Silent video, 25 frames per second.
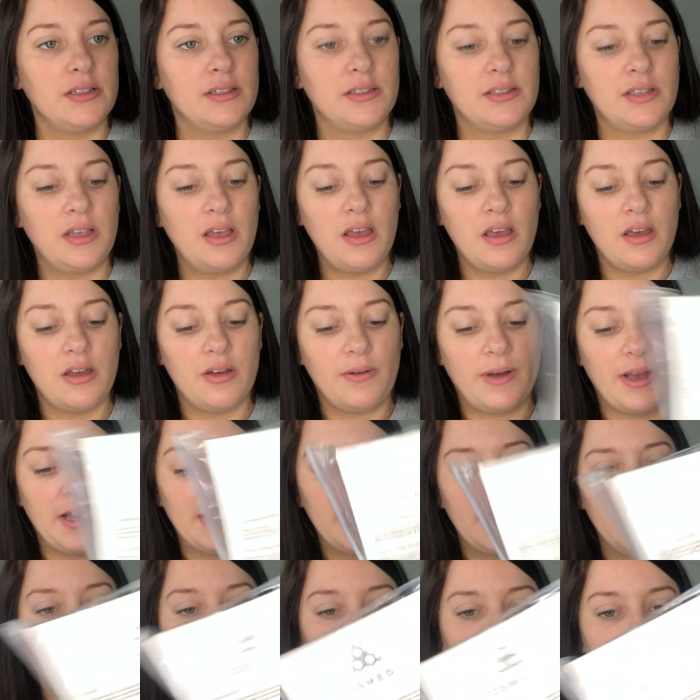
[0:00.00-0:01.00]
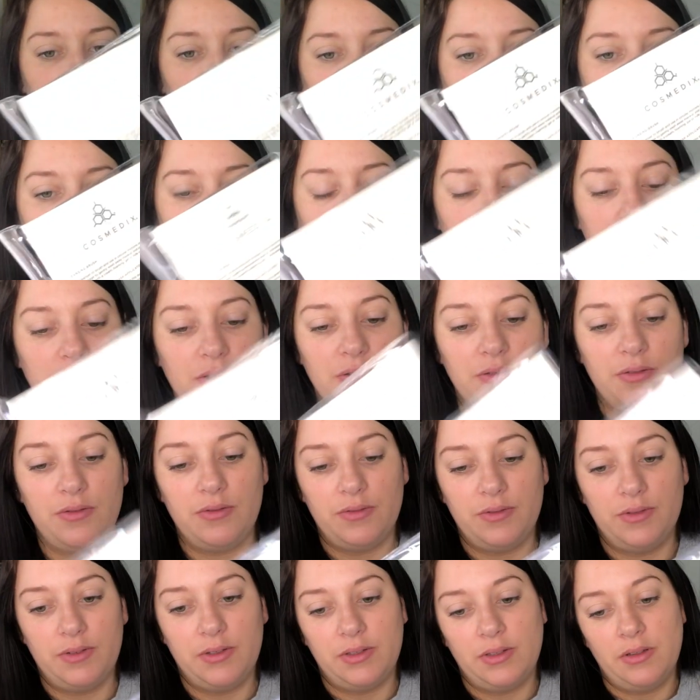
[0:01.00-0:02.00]
So I guess you
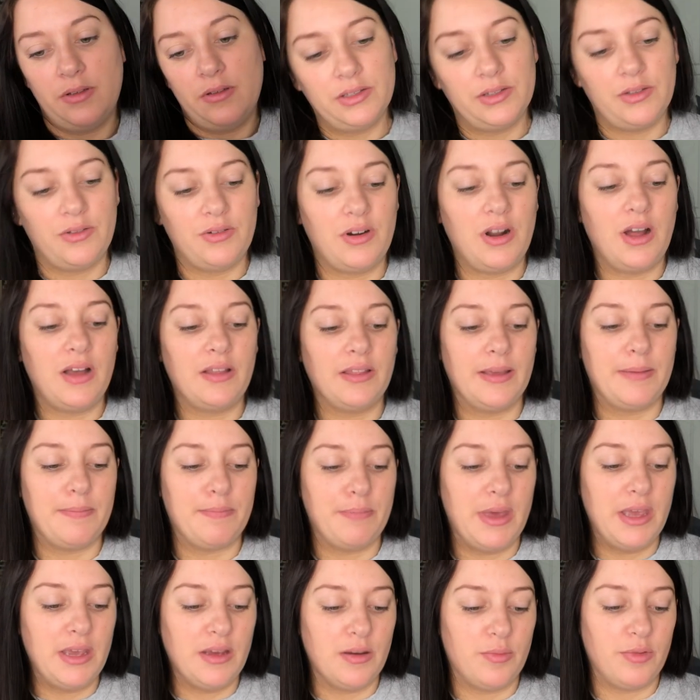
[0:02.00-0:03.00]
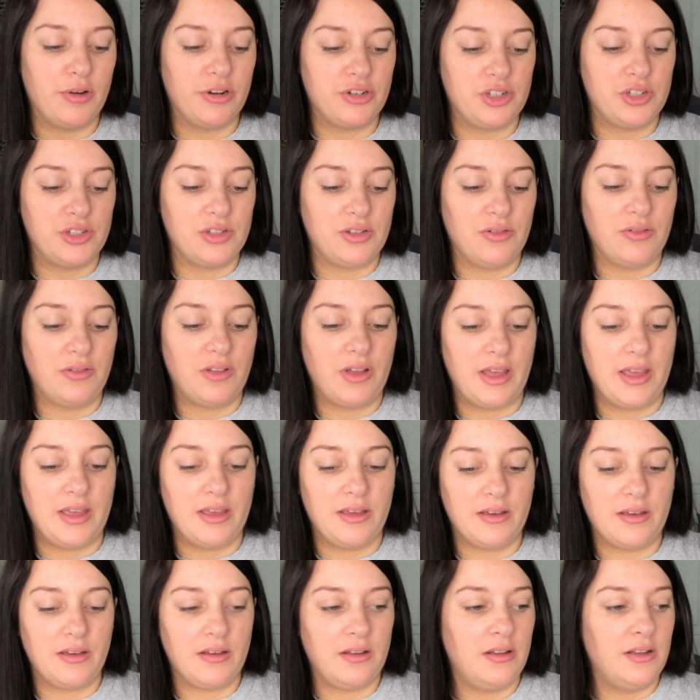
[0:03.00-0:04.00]
use, they're not like makeup brushes, they're like
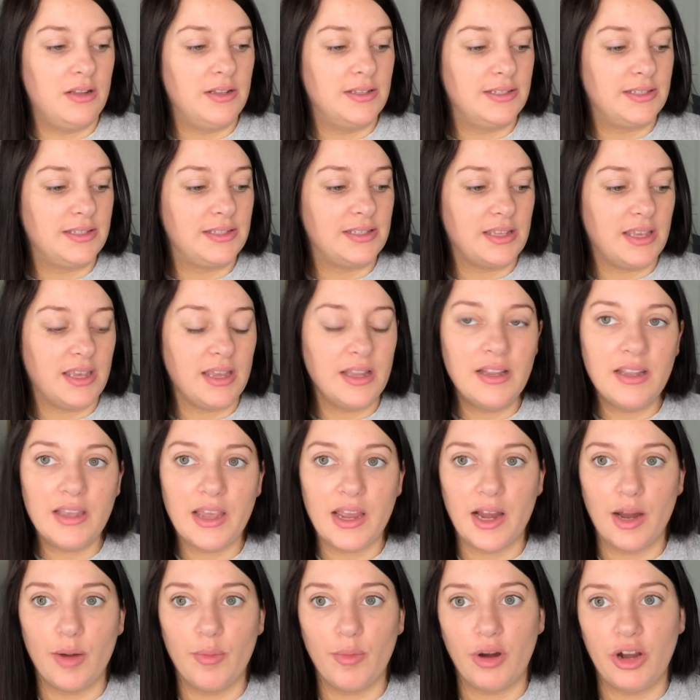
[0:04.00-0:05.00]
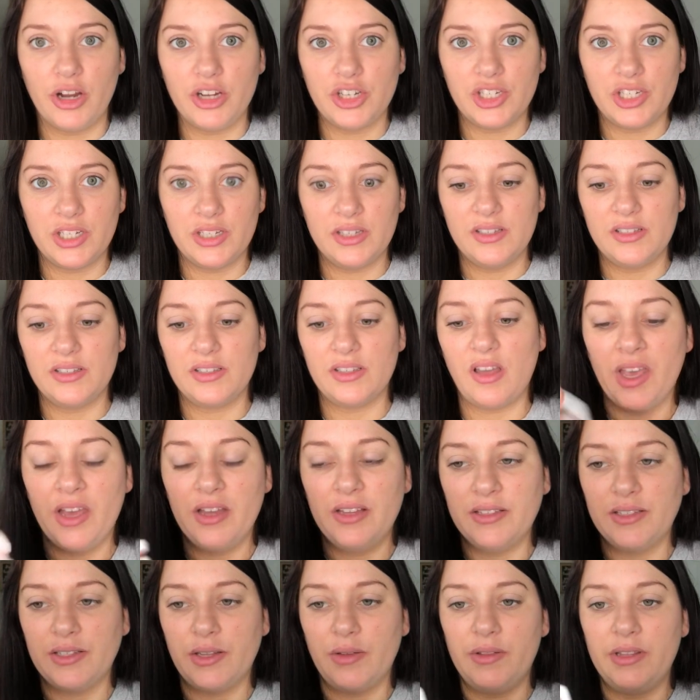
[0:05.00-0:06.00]
skincare brushes.
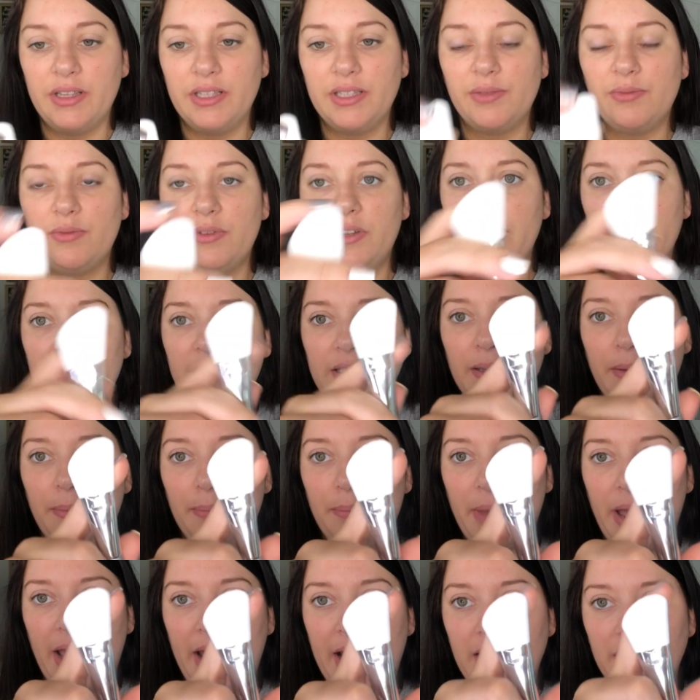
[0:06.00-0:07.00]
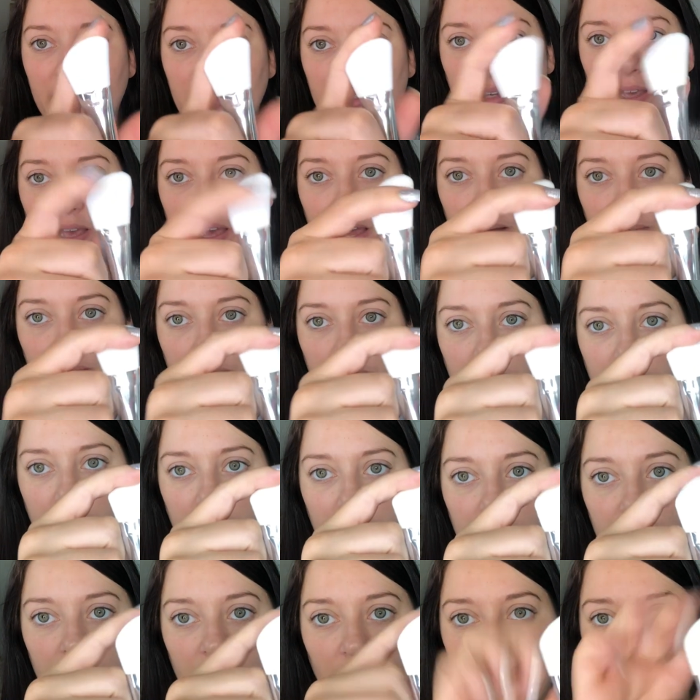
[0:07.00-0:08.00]
So this one is a mask
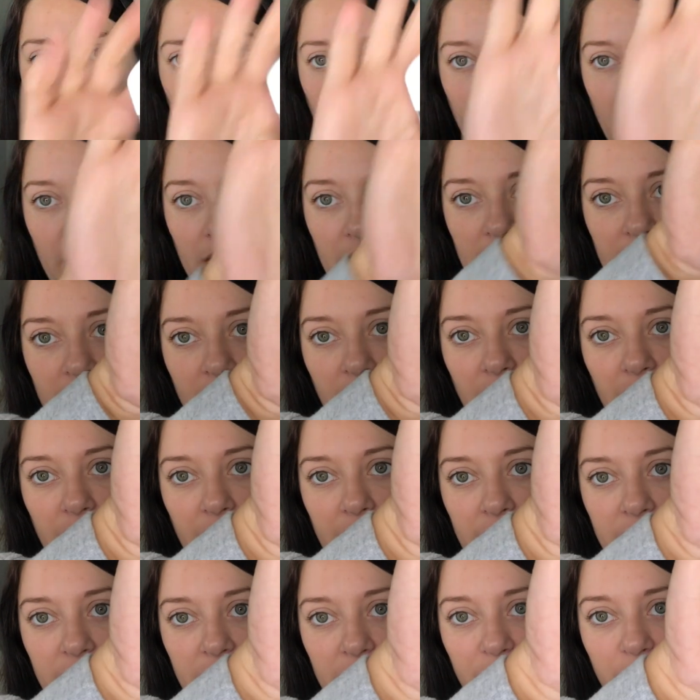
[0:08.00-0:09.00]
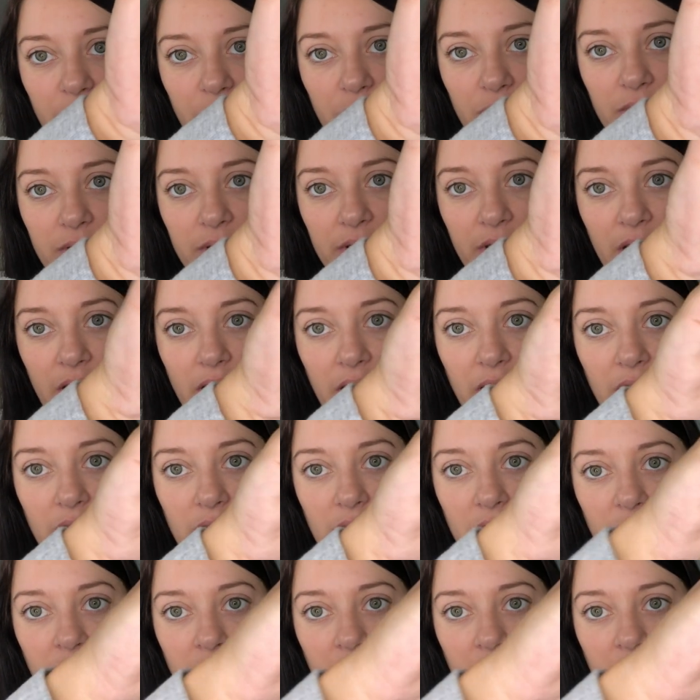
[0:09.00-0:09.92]
applicator and it's got like a smooth side